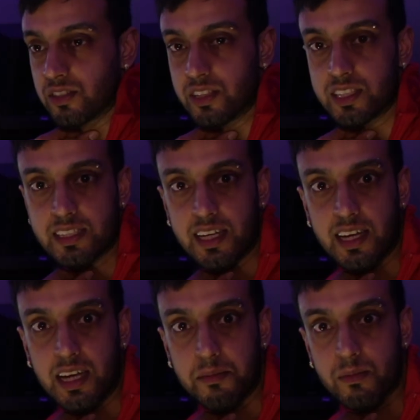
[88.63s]
so this
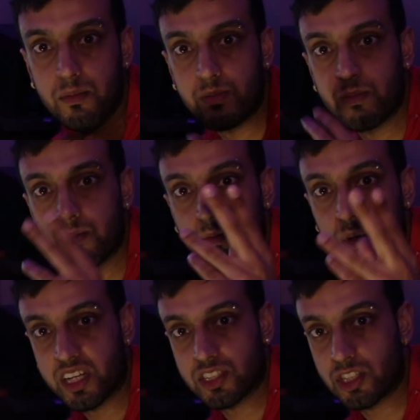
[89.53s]
time
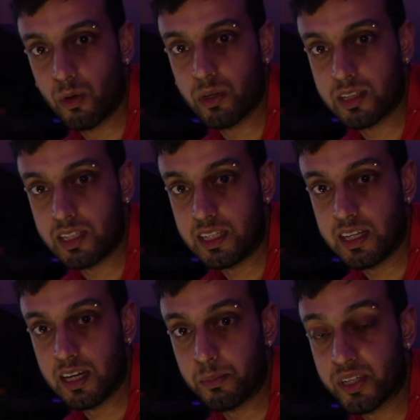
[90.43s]
we're going to start with the
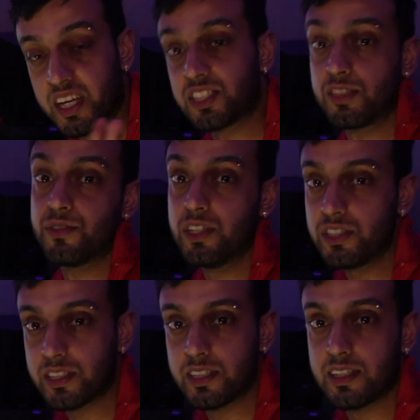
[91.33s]
percussion
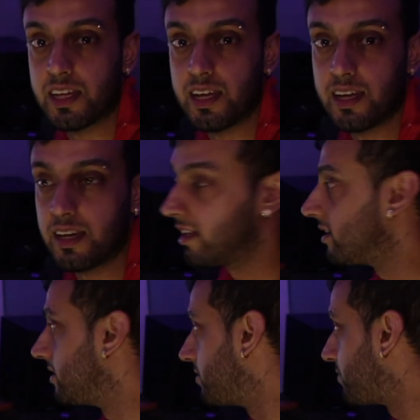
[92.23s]
first, and
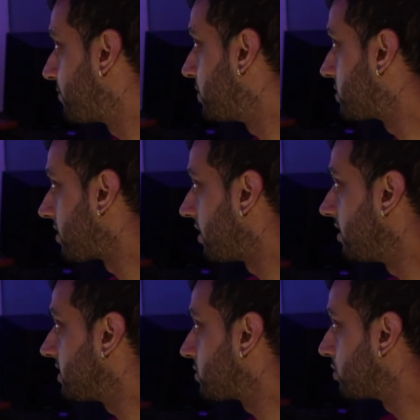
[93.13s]
first on our
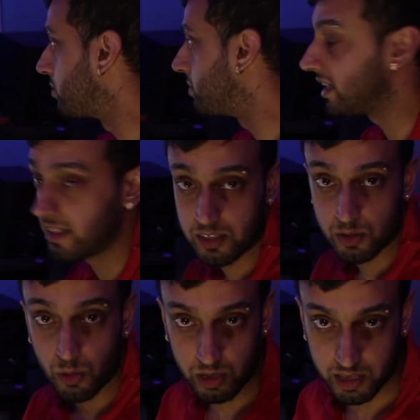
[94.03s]
list will be the
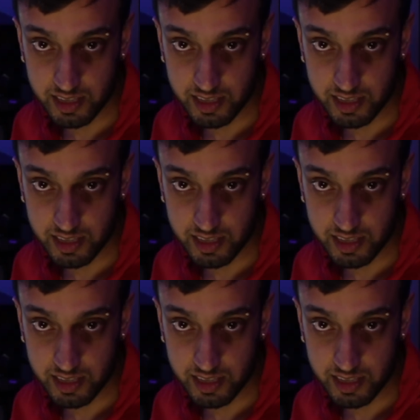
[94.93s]
dolak.